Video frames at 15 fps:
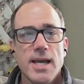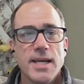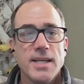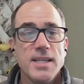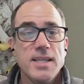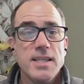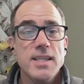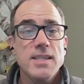And
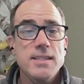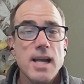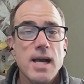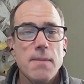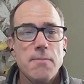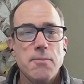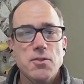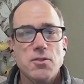in this
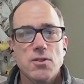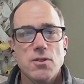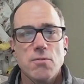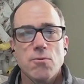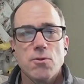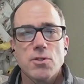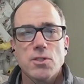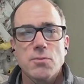episode,
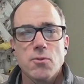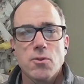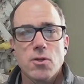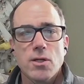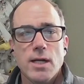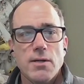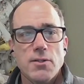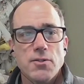we'll
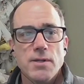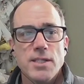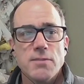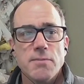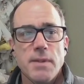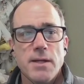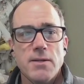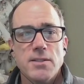explore how
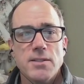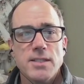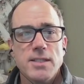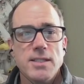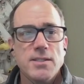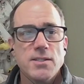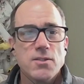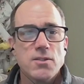
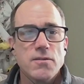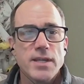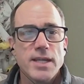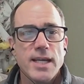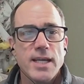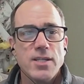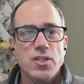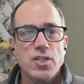transparency,
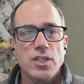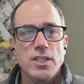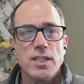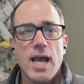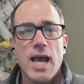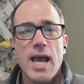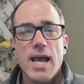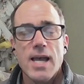certification,
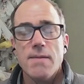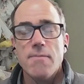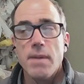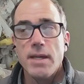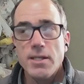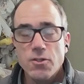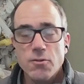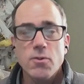and
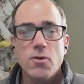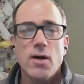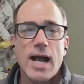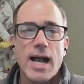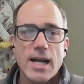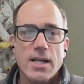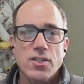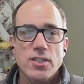measurable
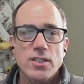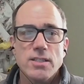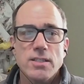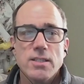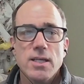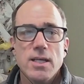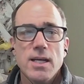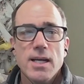action
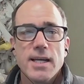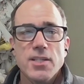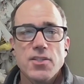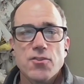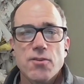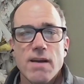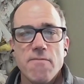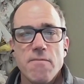can
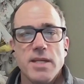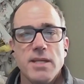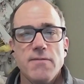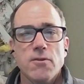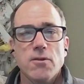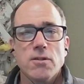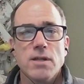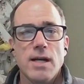drive
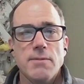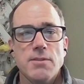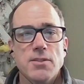meaningful climate